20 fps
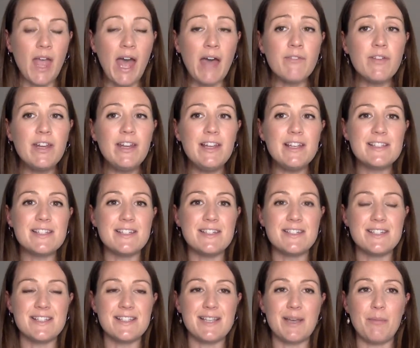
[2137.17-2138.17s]
having
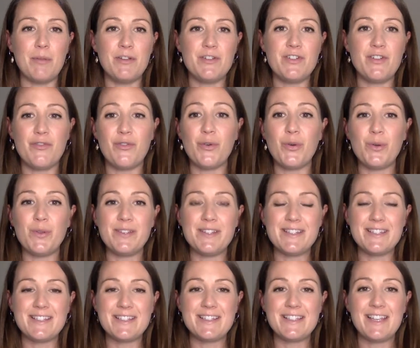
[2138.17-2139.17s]
listened to some of
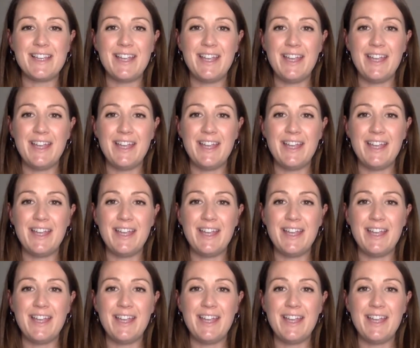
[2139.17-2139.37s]
Siobhan's